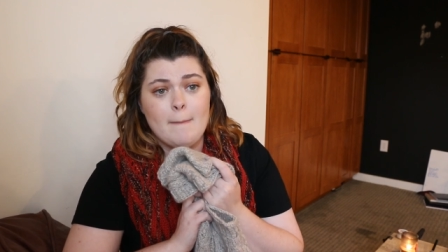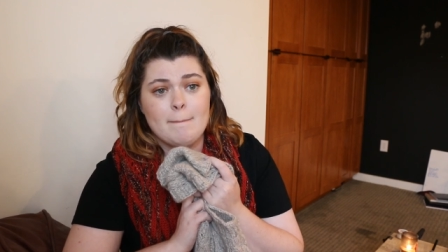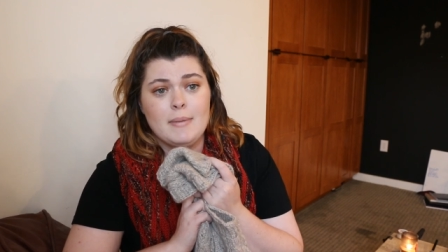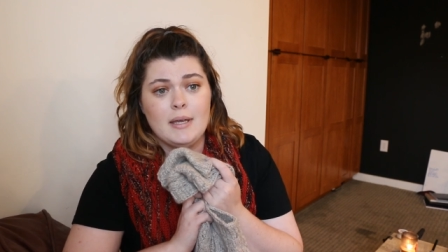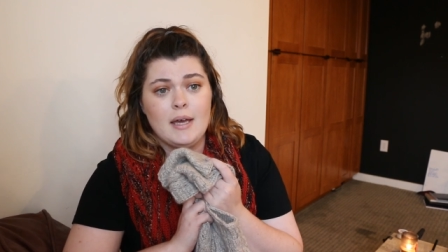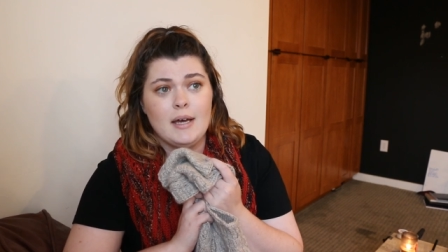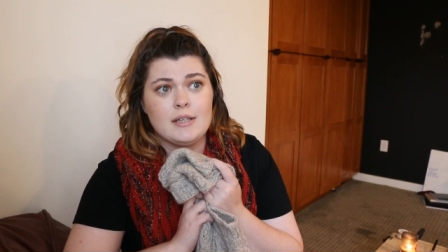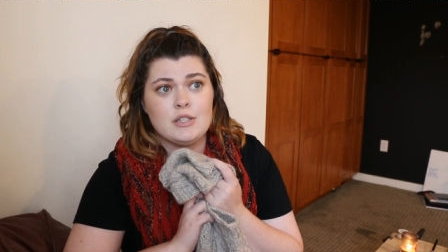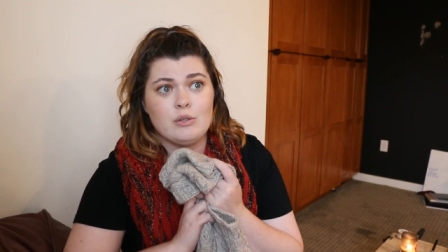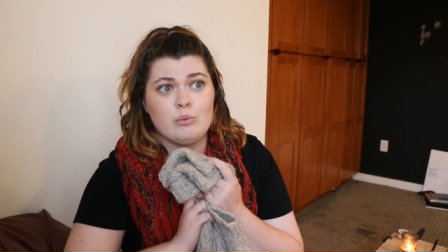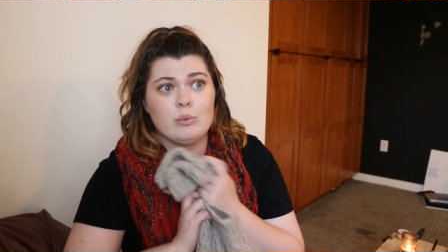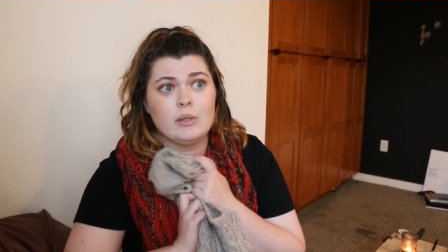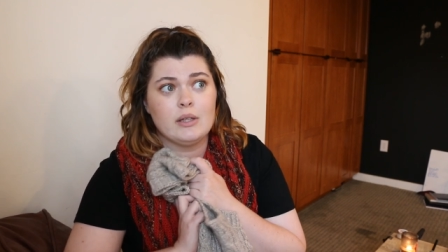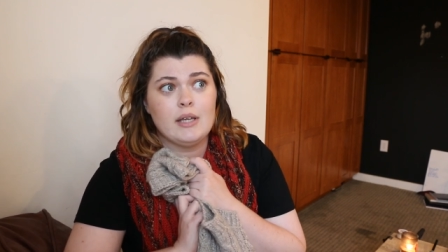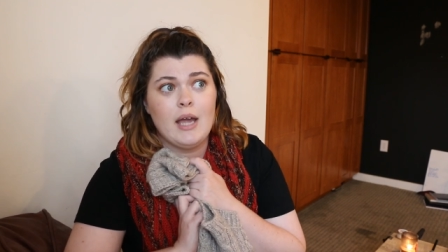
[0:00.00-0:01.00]
because it
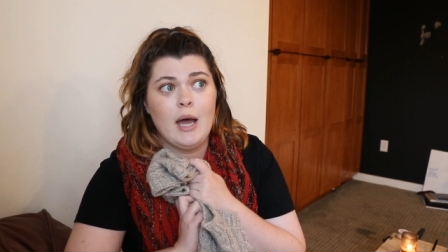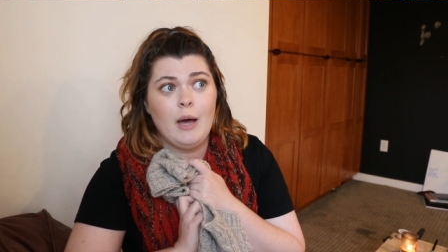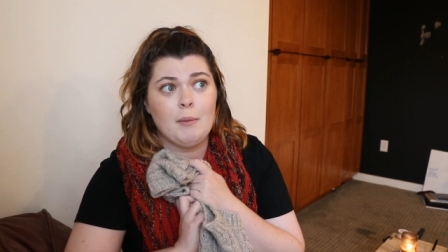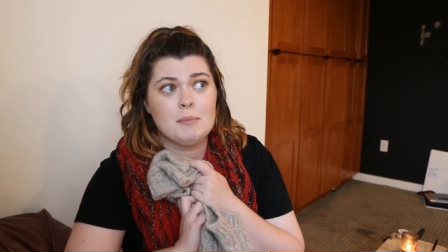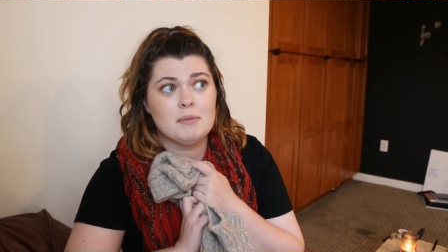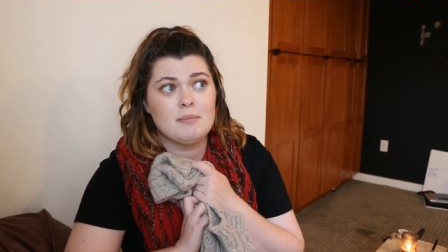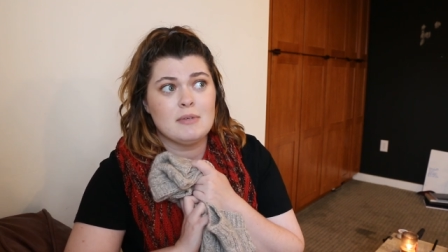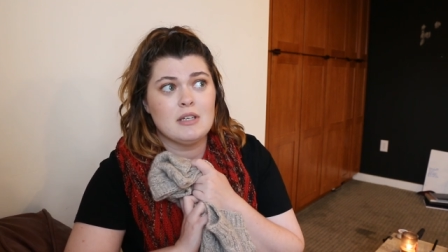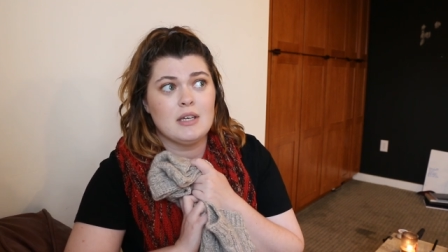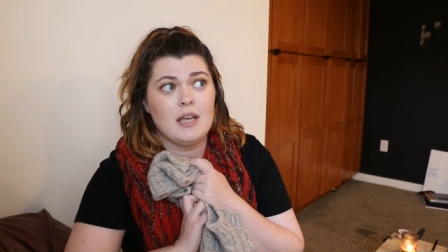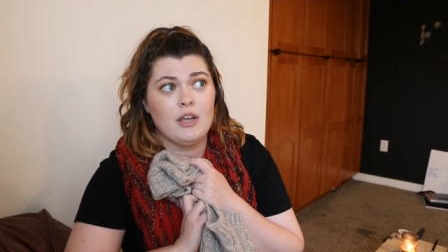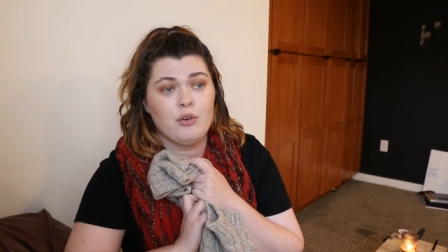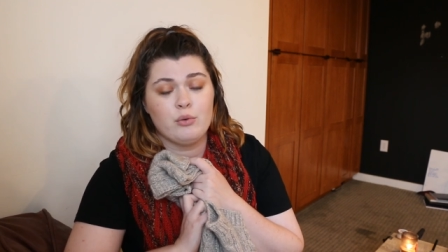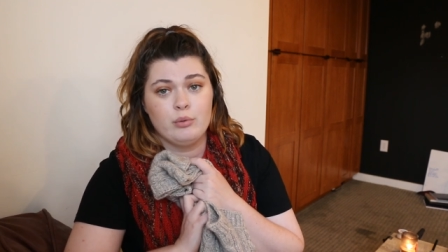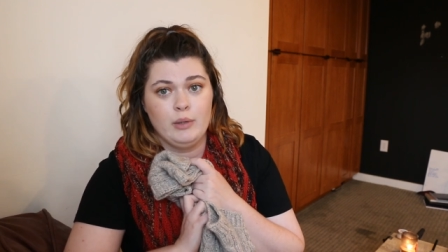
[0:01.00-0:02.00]
really helps me
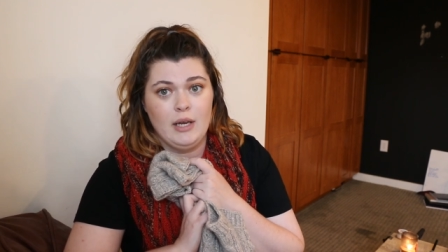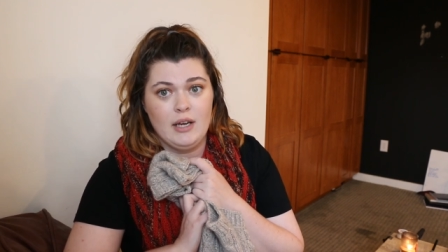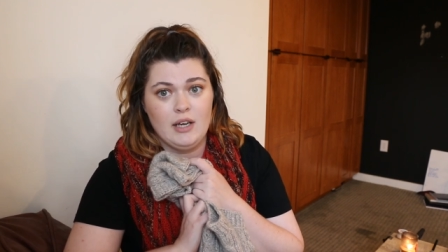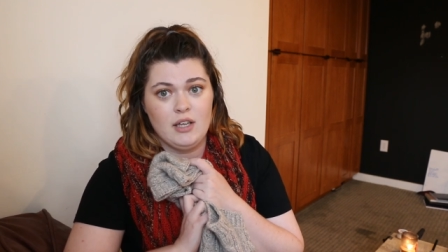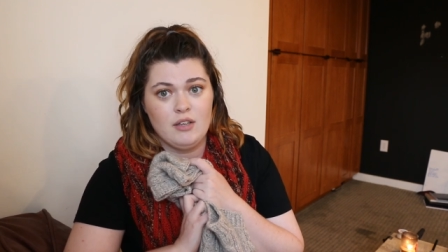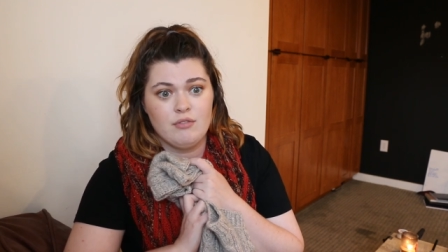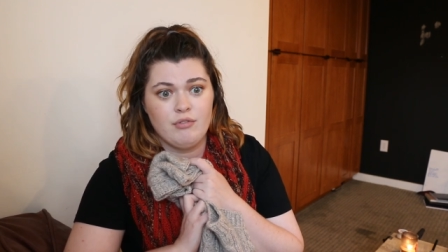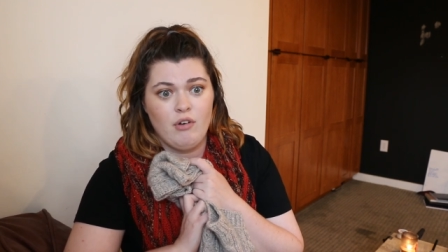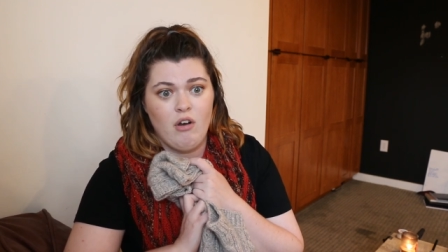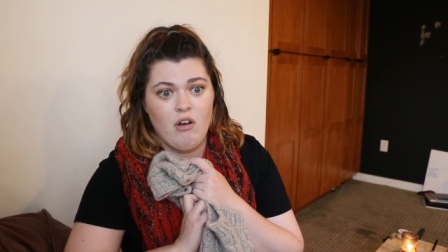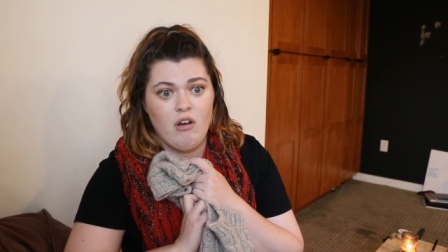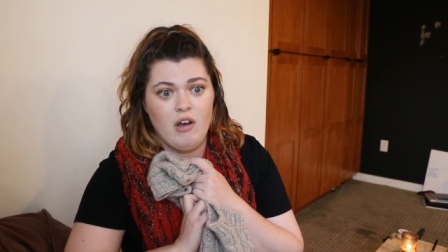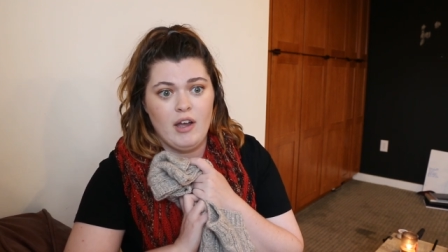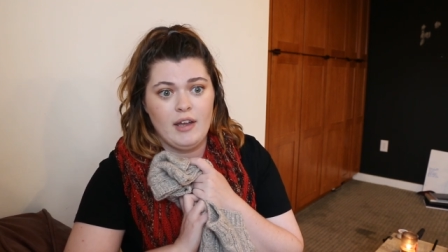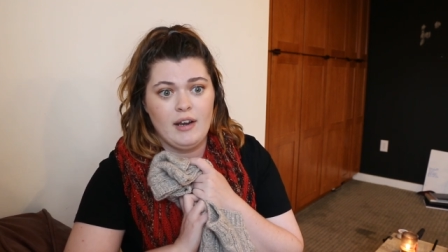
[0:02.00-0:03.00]
get creative
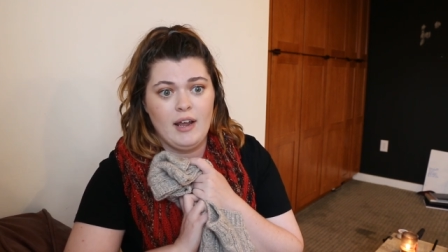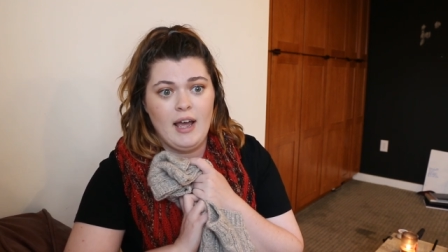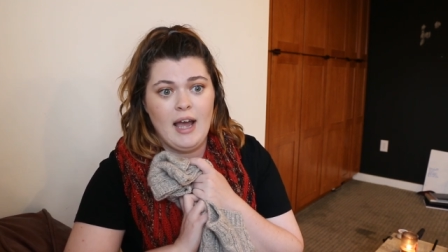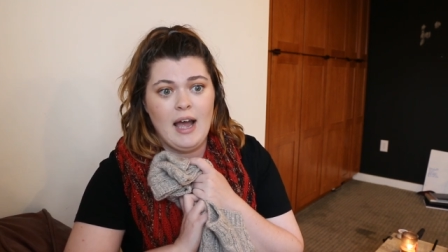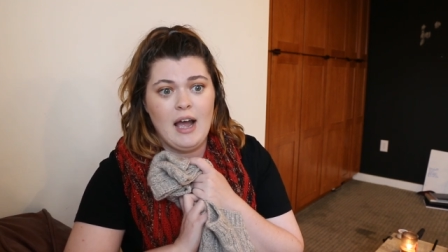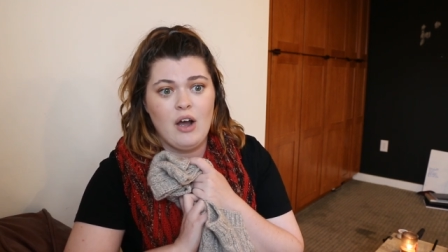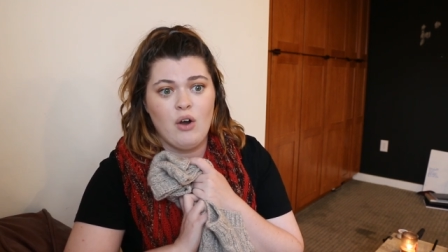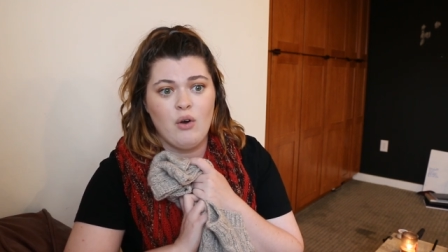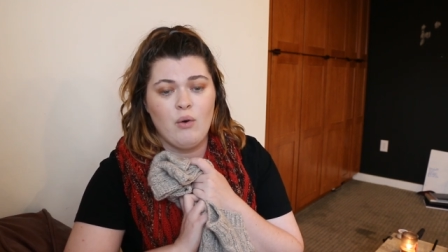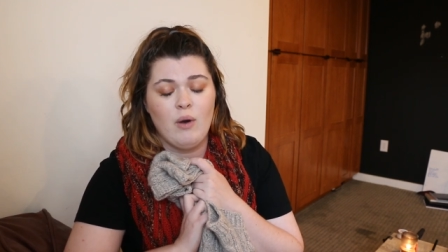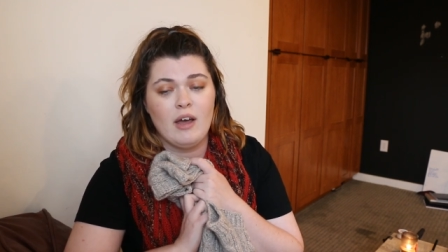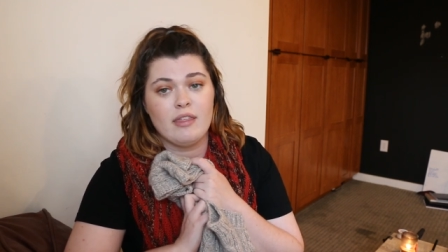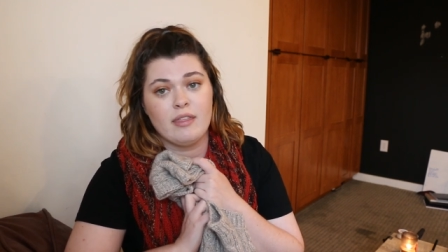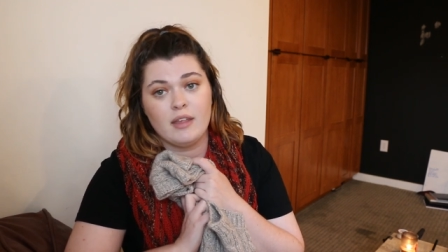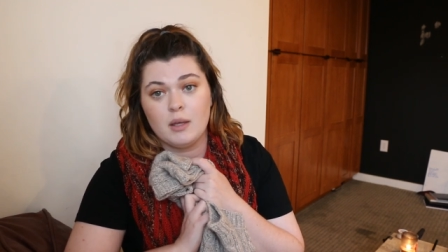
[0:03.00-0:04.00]
on how
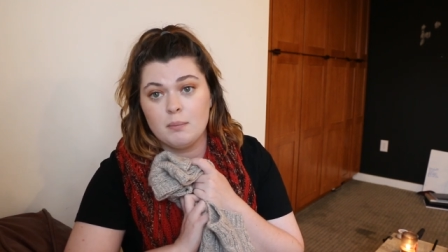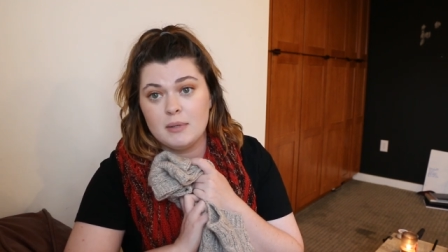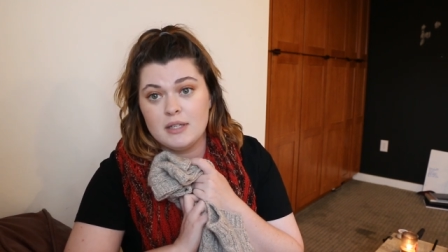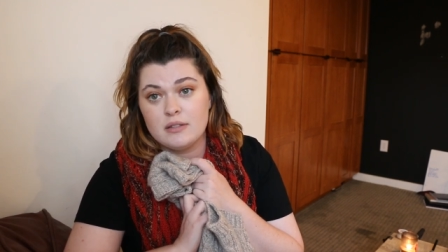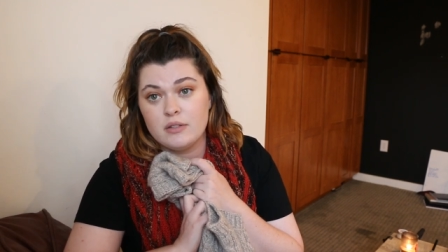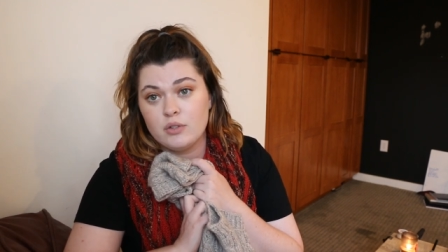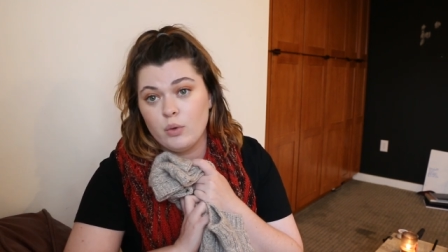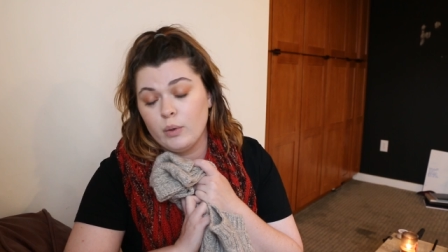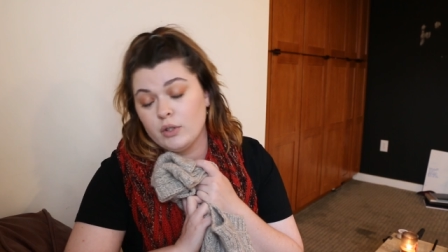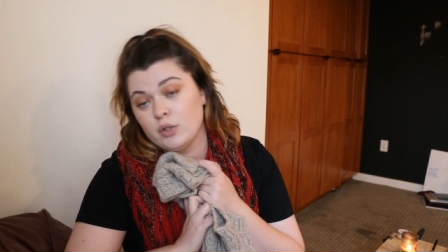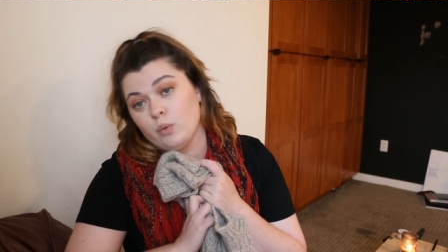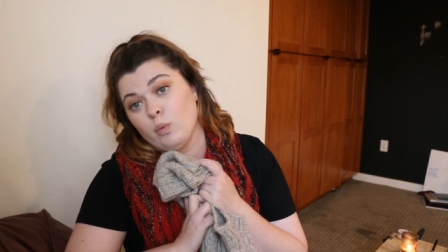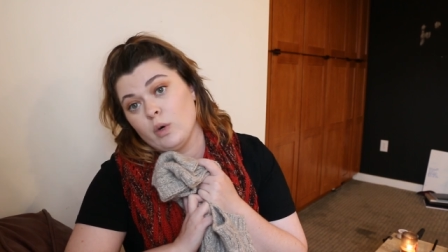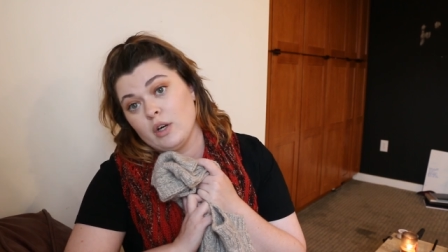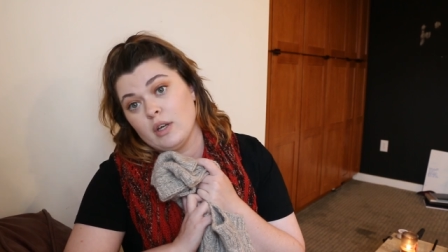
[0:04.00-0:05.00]
I think a piece is going
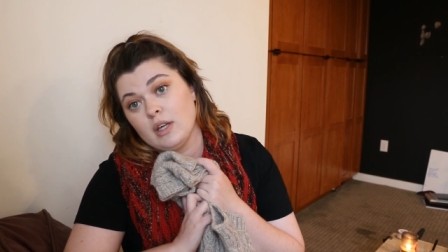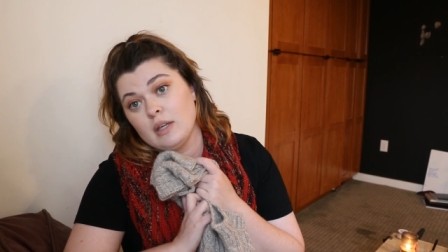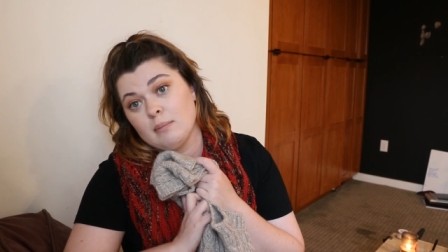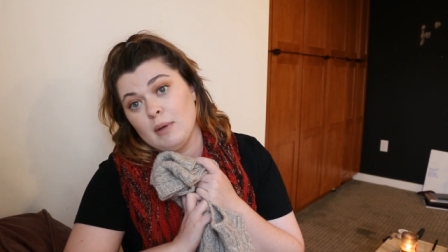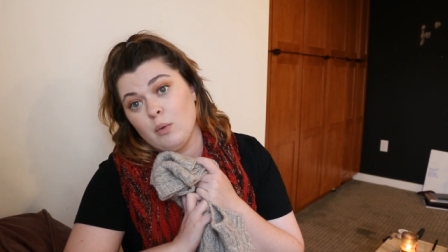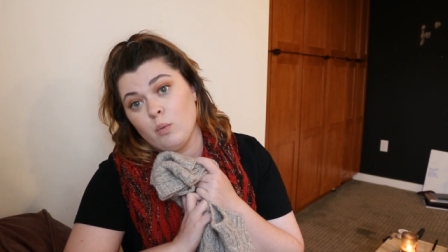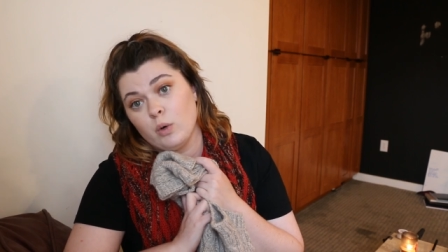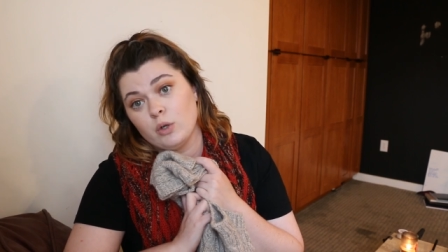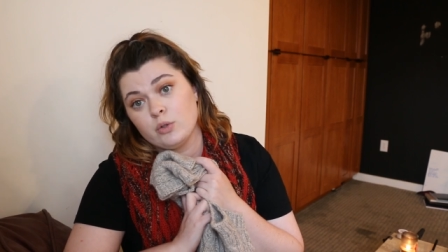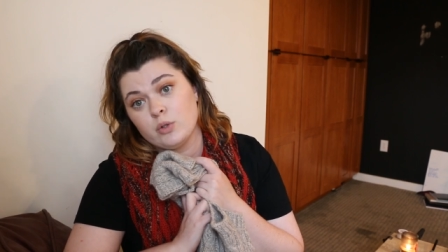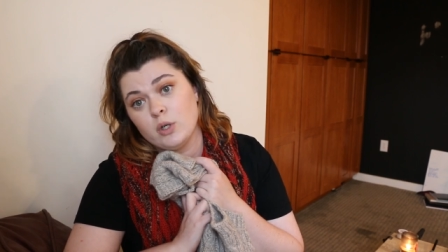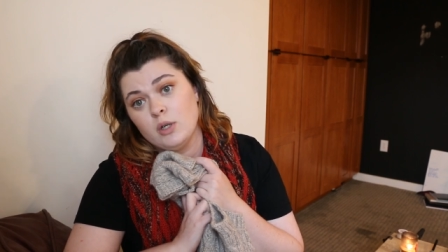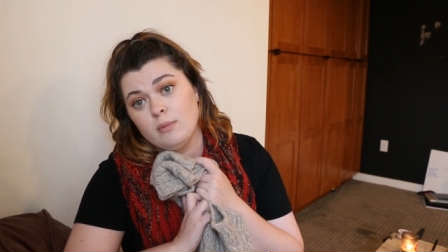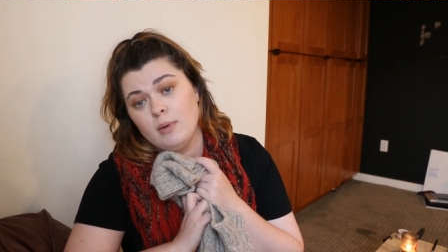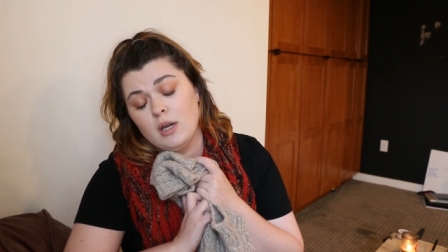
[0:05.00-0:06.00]
to work in my
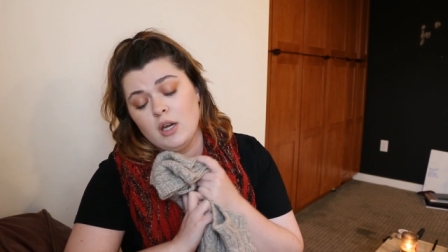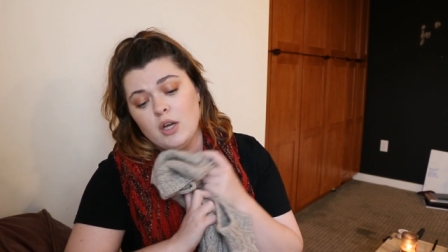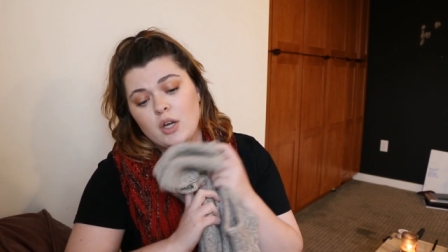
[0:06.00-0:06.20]
wardrobe.